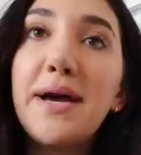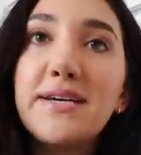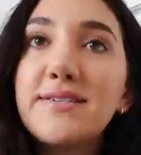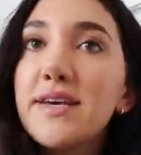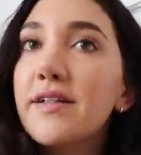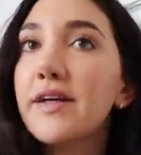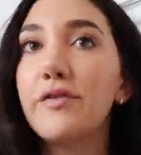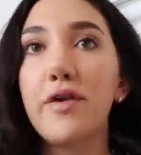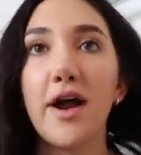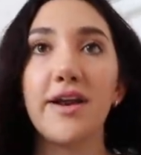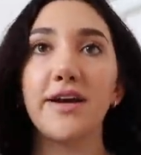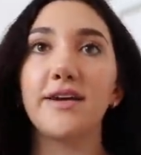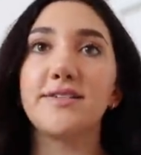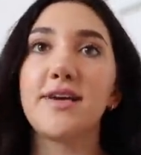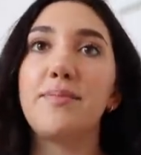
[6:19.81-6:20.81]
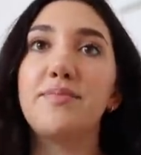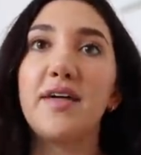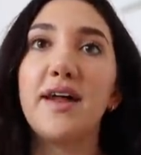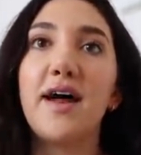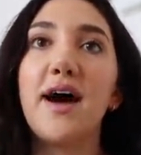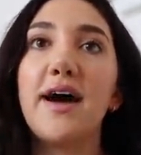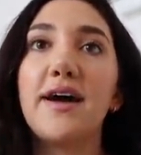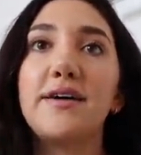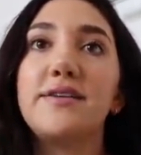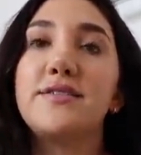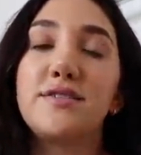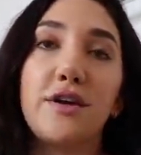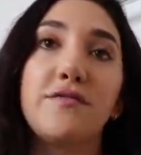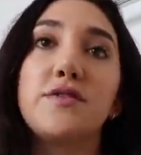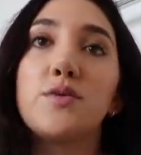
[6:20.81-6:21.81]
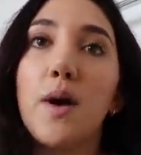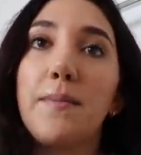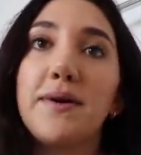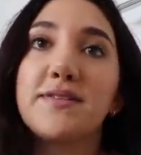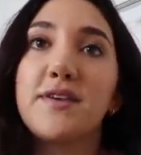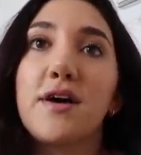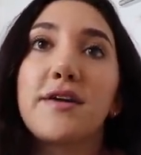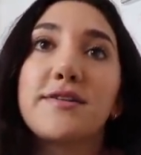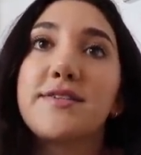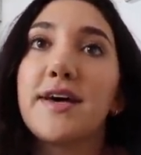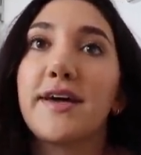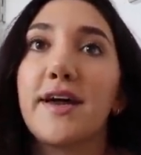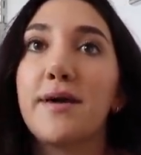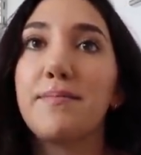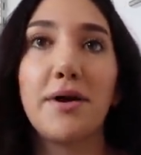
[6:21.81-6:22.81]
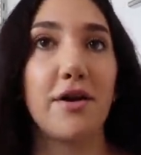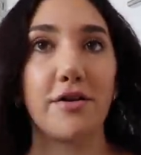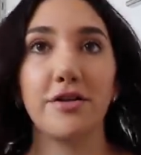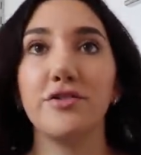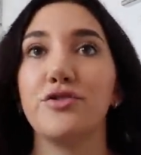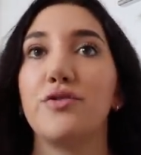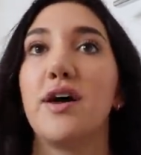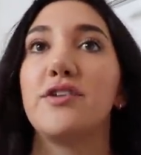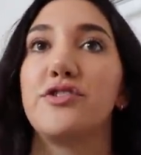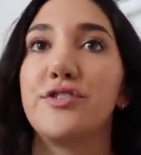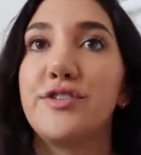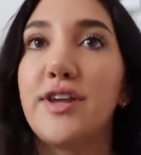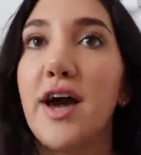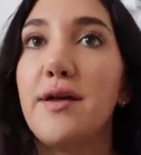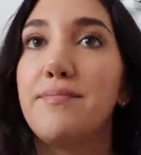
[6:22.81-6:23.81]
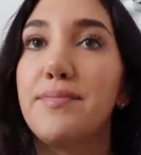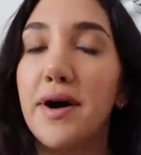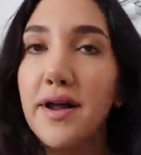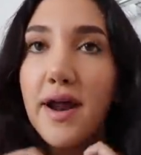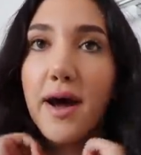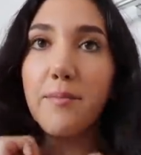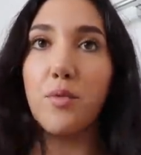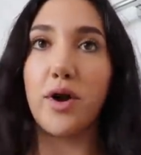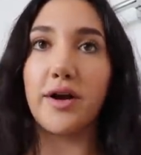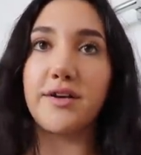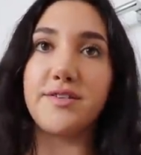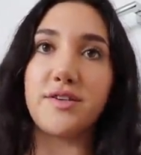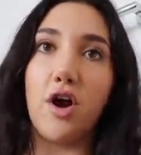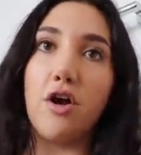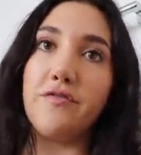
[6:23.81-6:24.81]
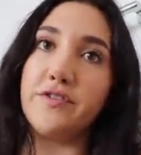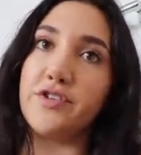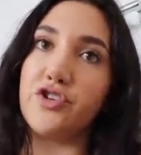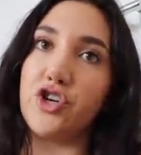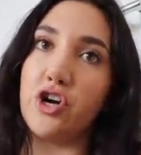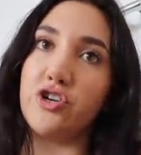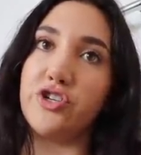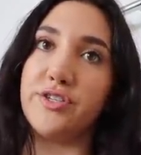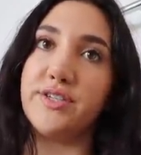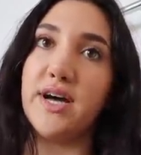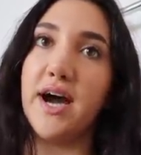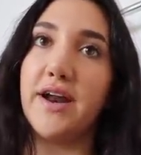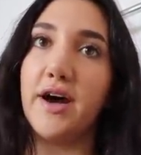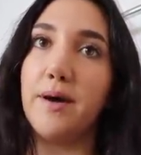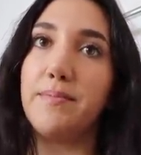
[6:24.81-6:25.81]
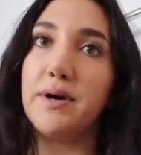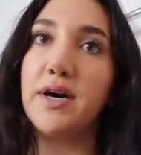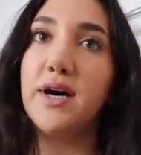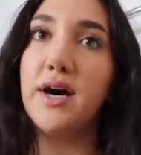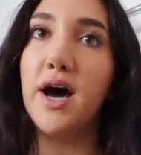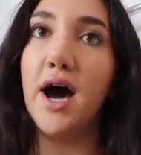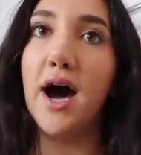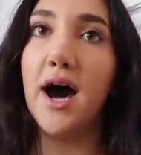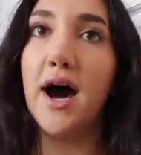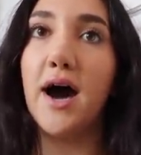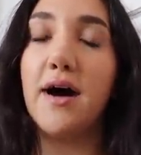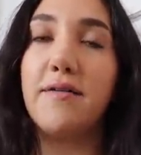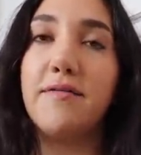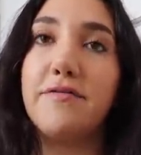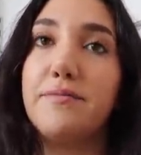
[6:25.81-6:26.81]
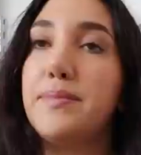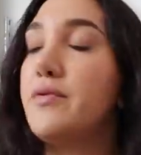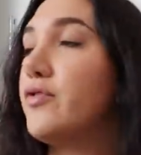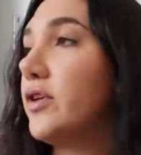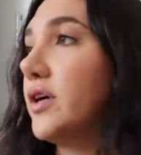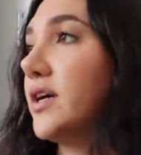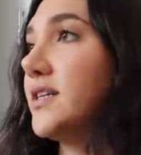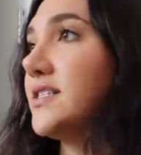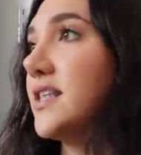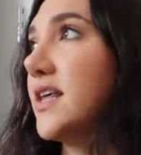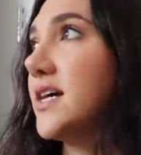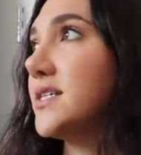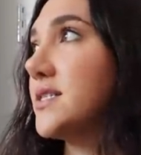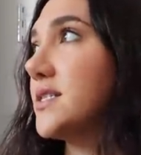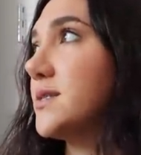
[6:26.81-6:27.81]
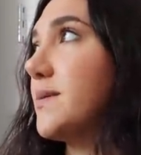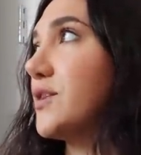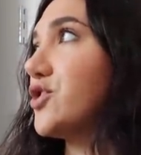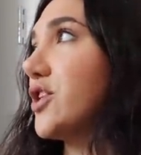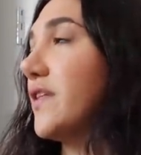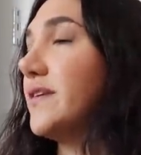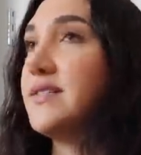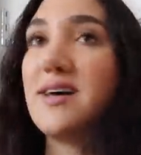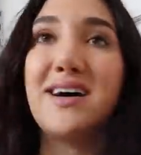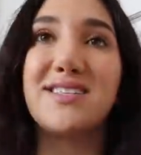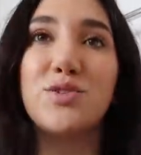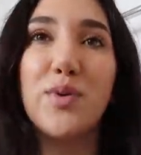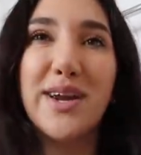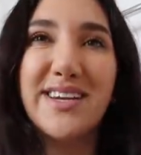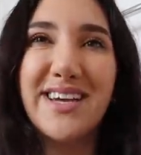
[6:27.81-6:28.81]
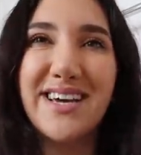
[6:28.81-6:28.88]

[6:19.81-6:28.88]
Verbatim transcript: Basically ready, except that I still have the sweatpants on because I can't bear to do that just yet. But I'm wearing a scarf as a shirt just tied up. Uh, I've been really into this, especially on these hot, sweaty